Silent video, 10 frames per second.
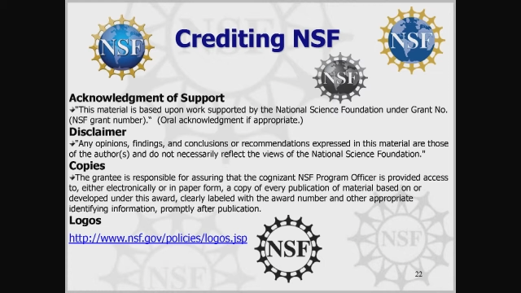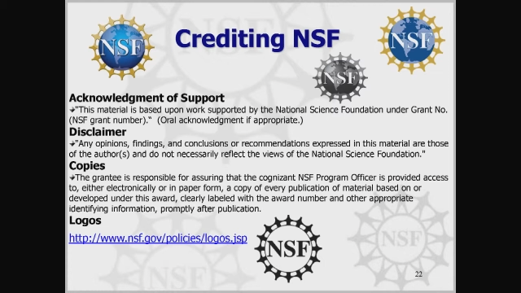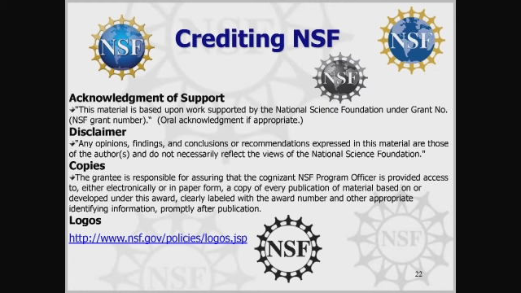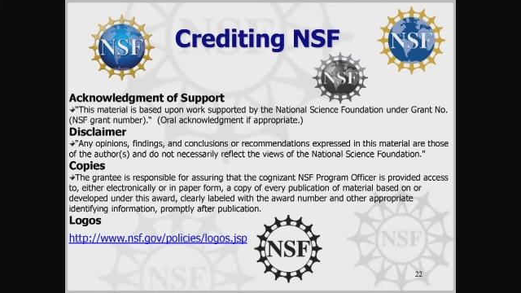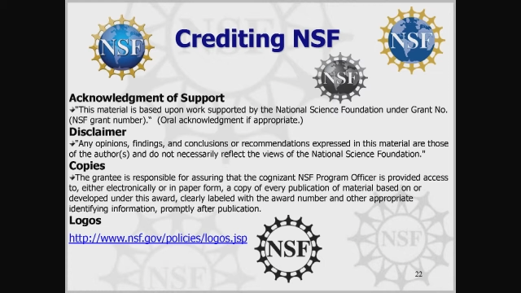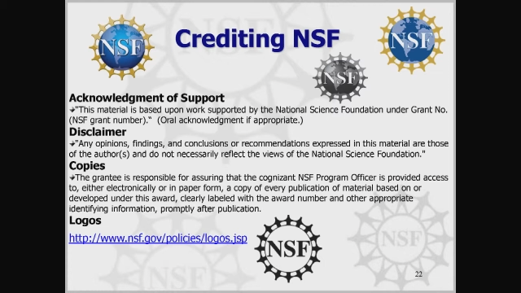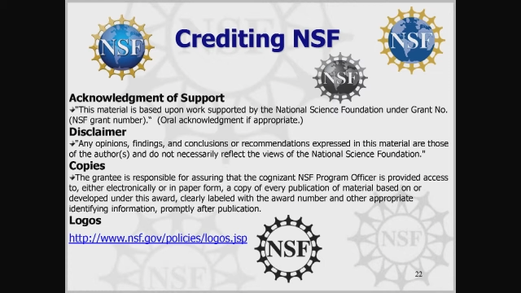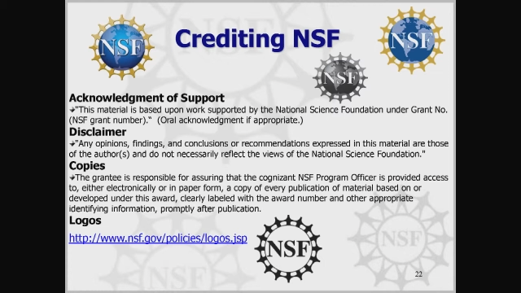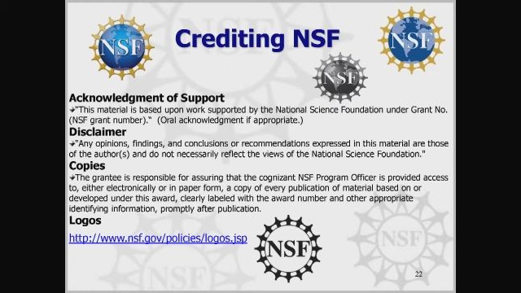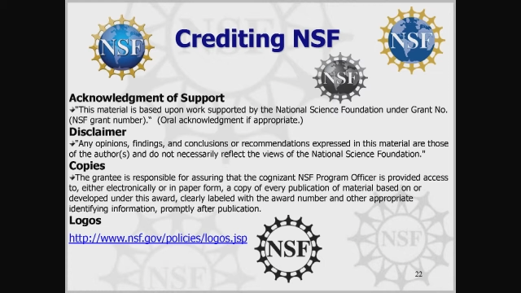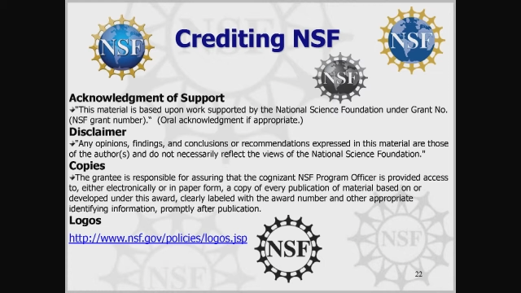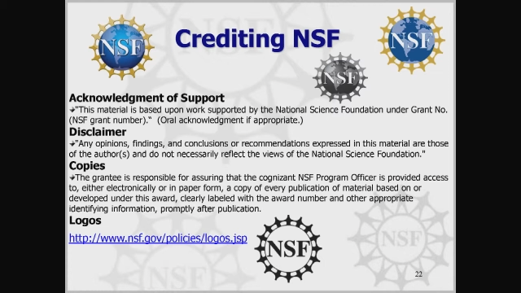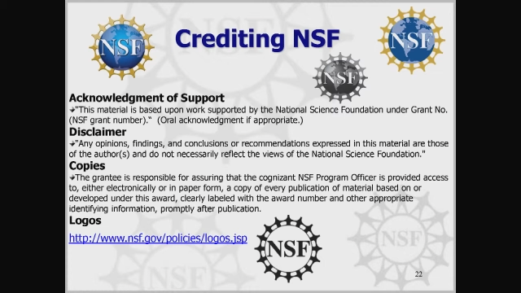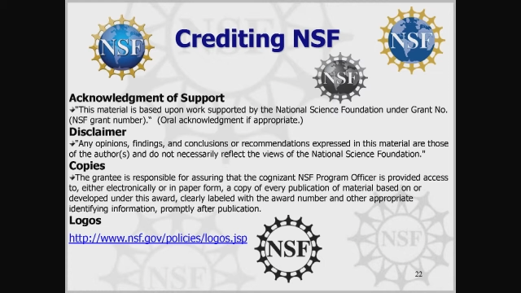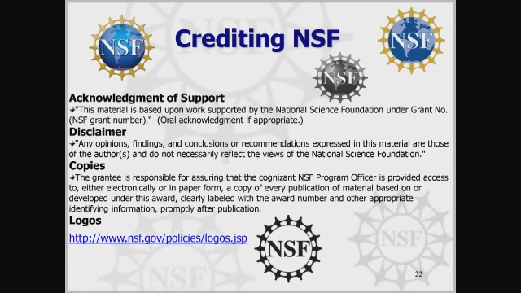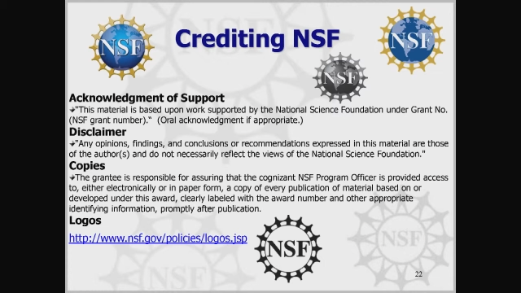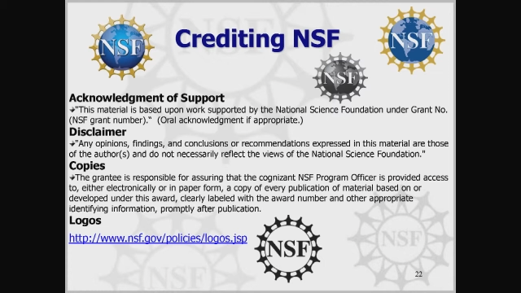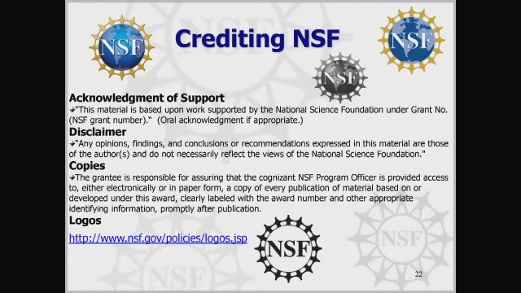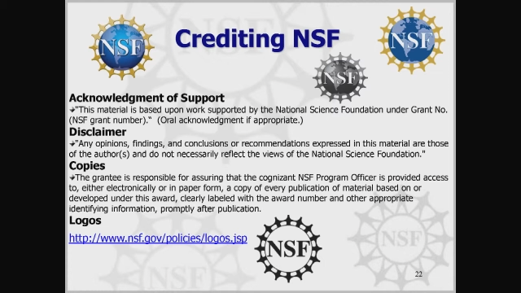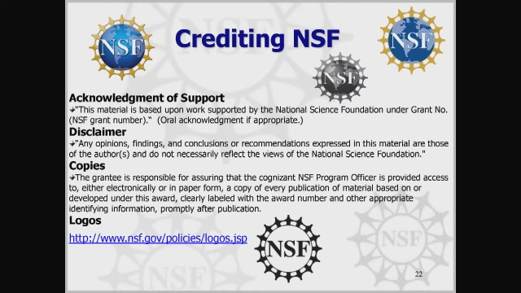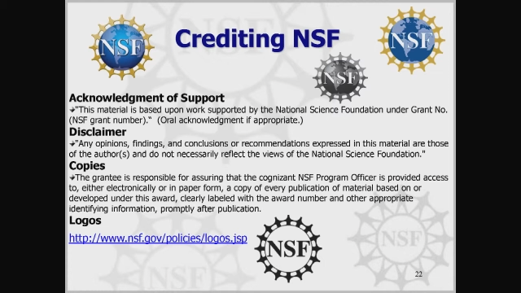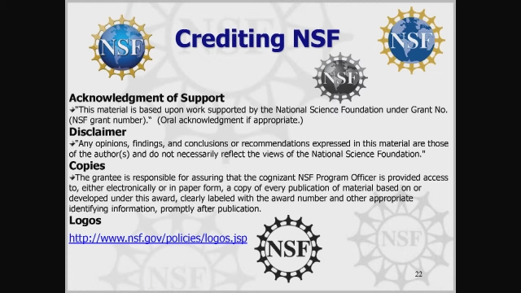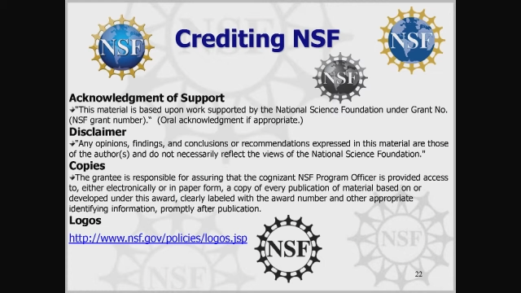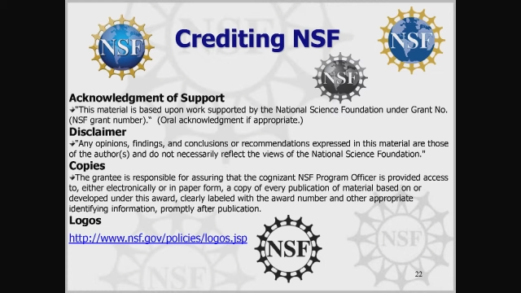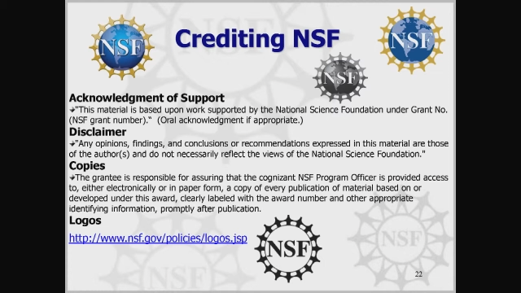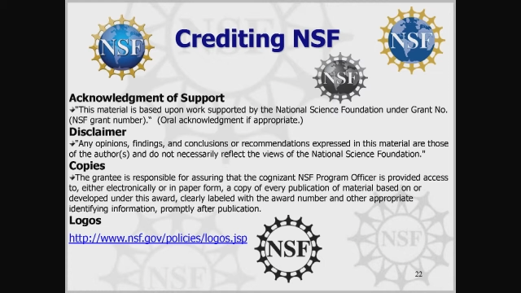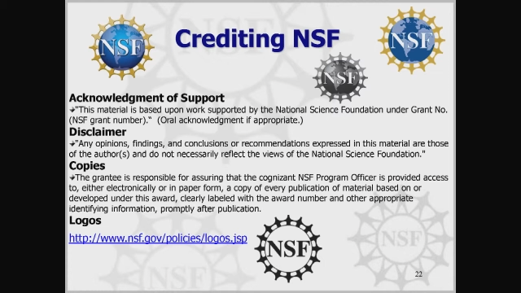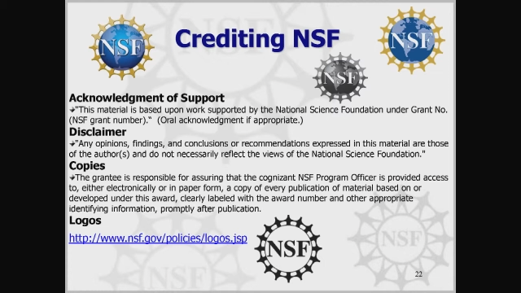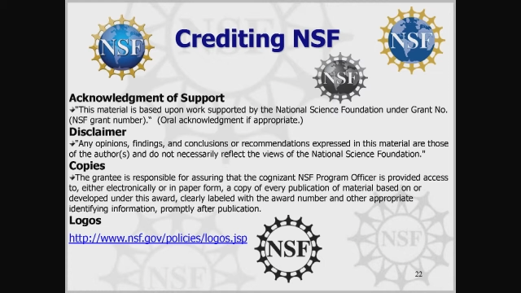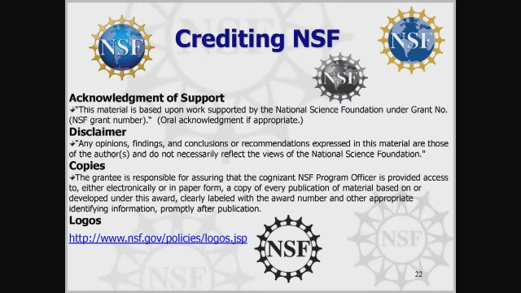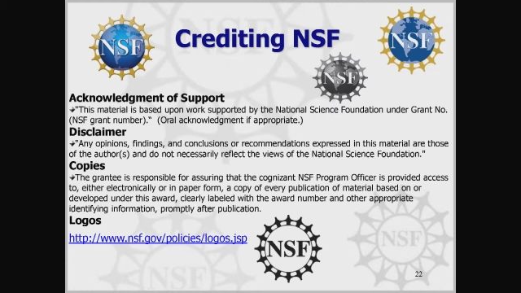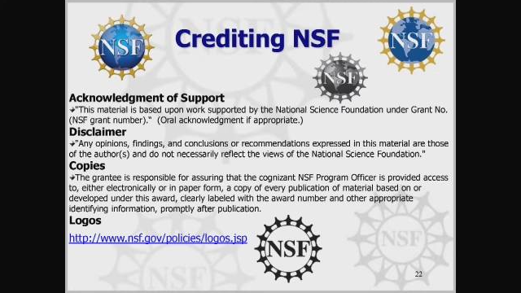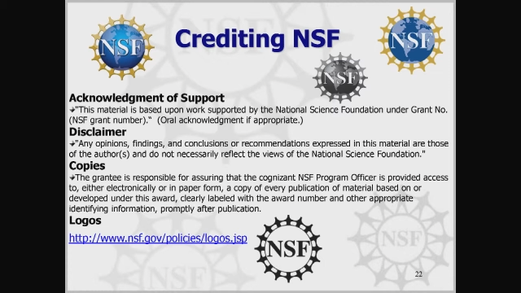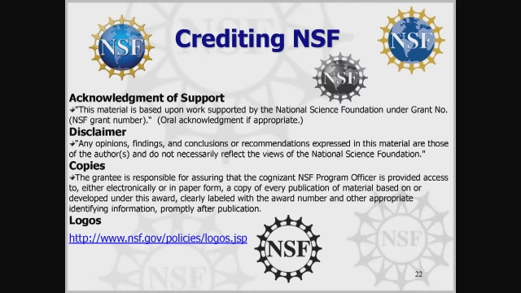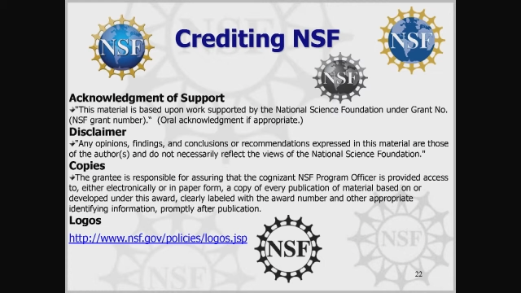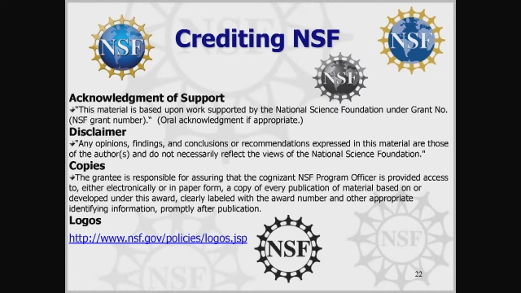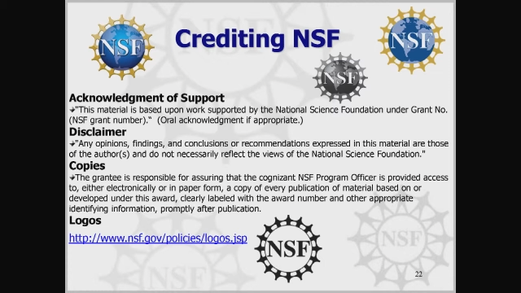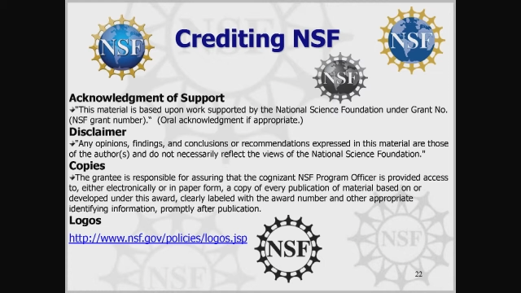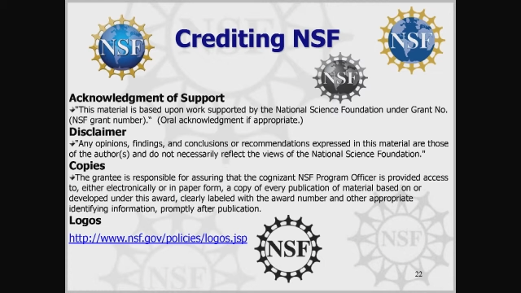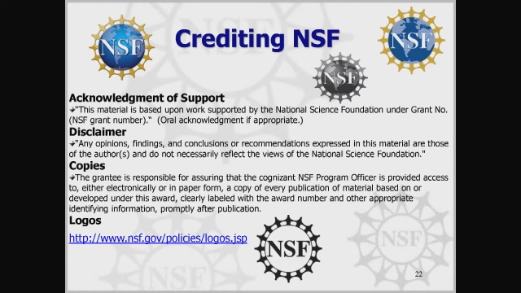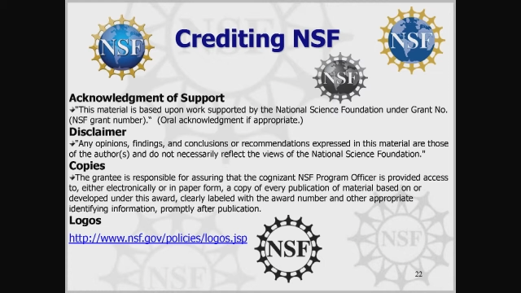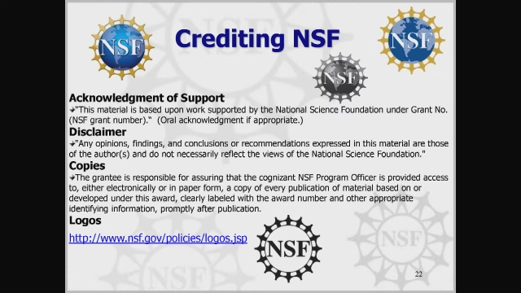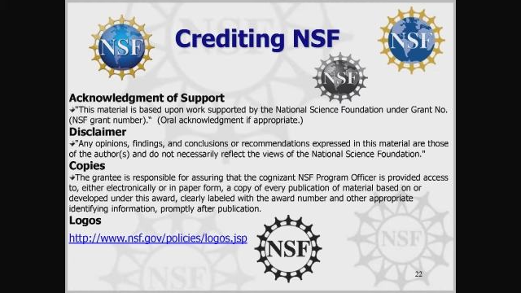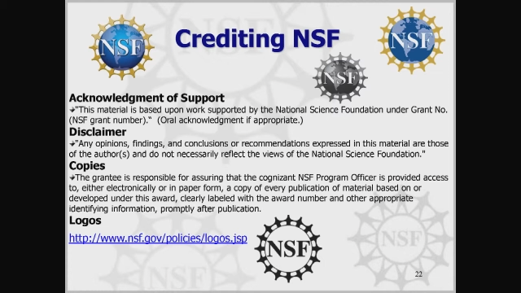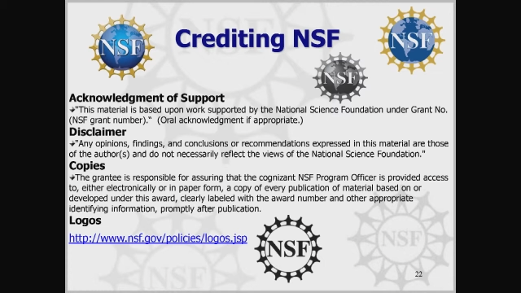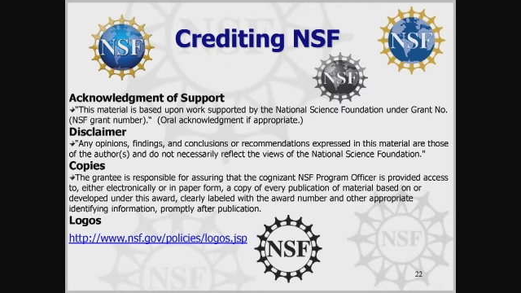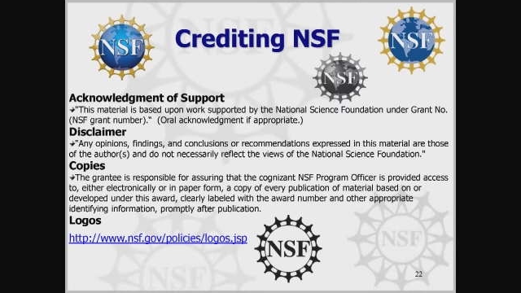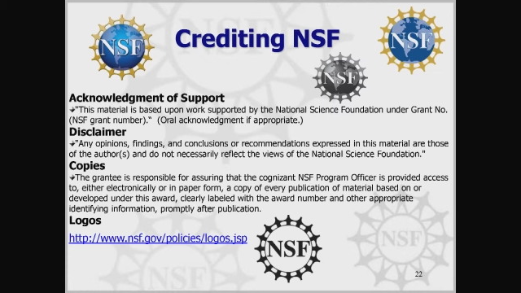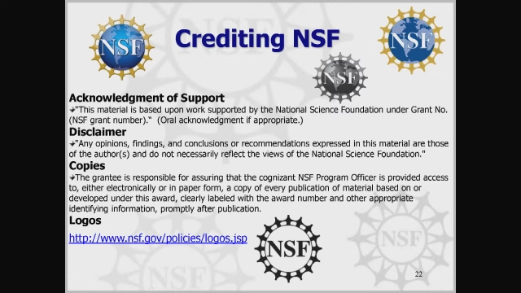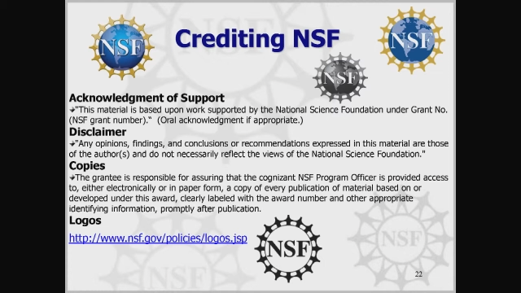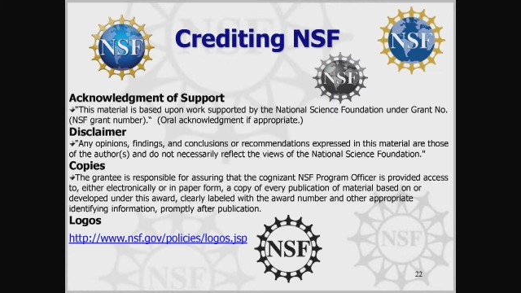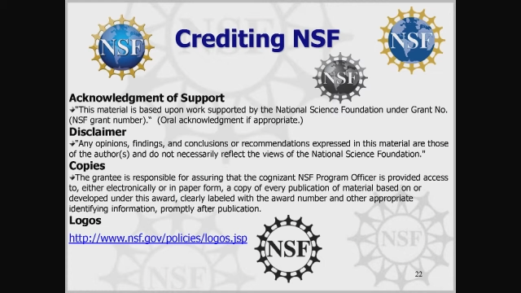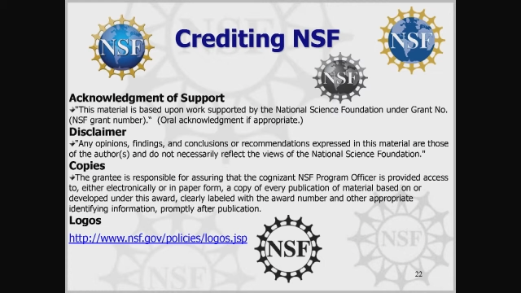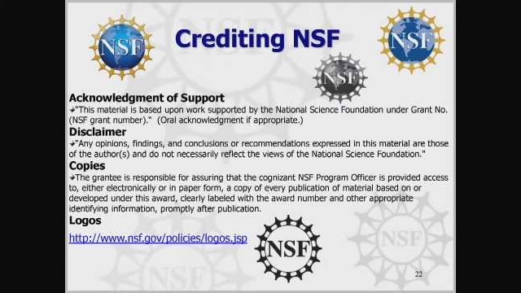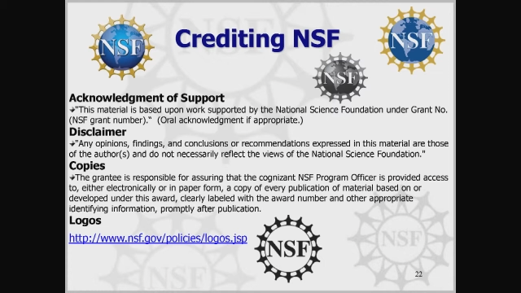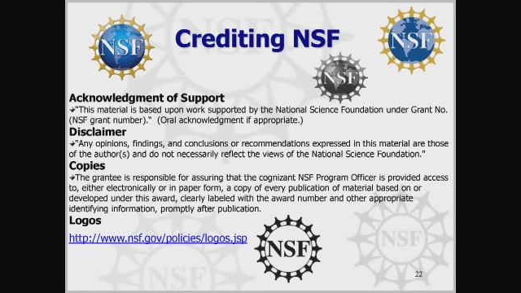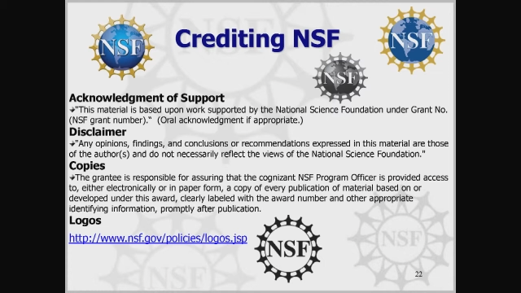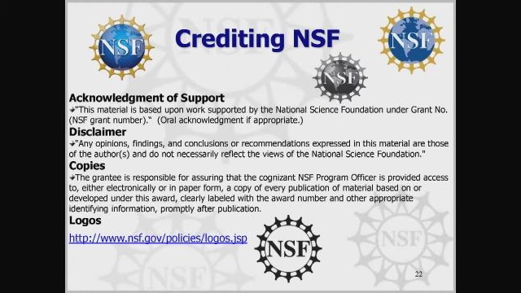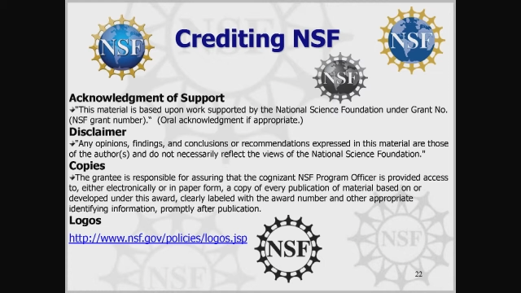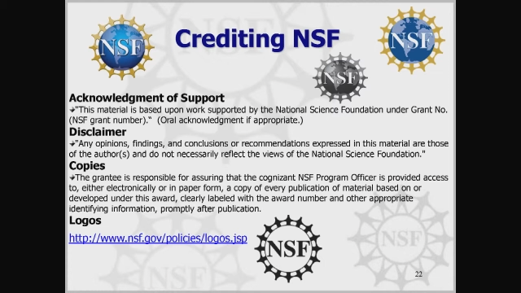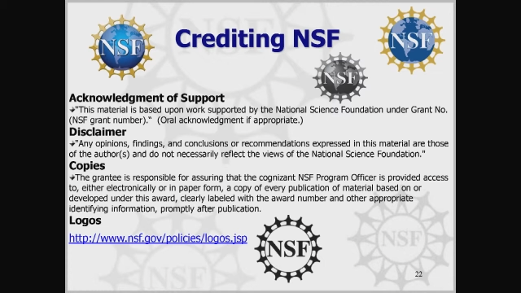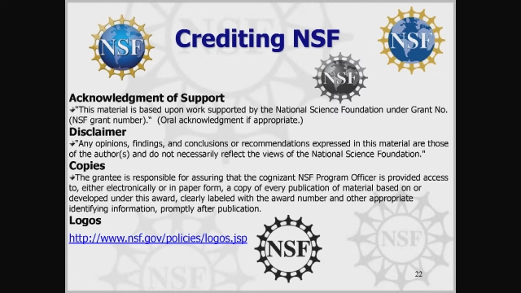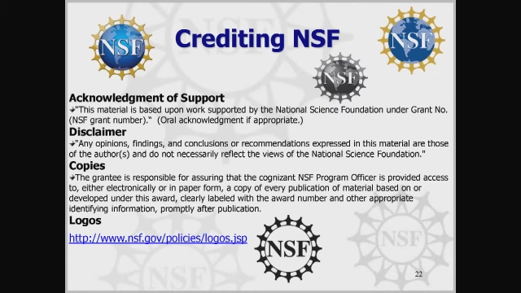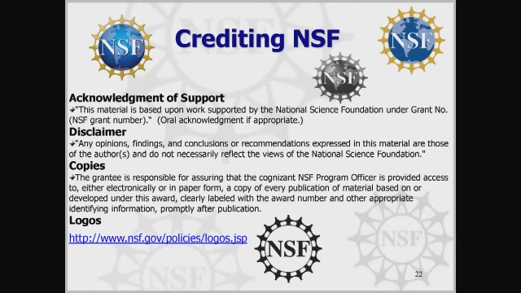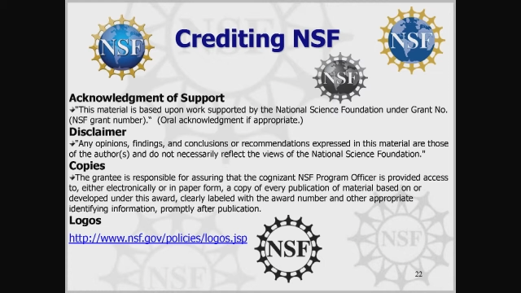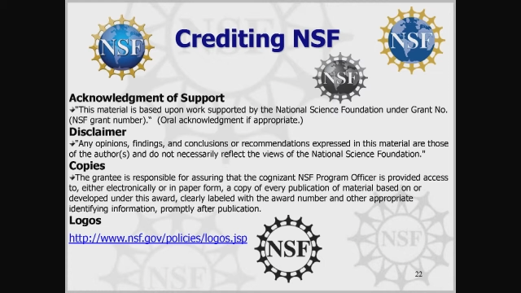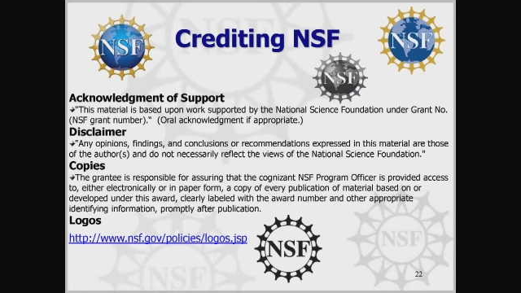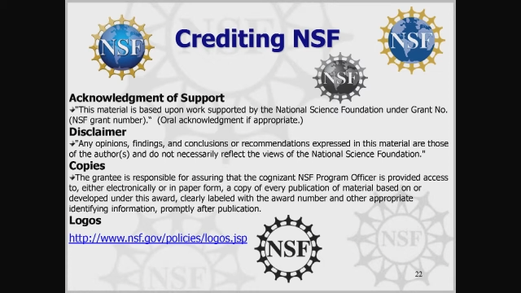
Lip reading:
No face is visible, so there are no lips to read.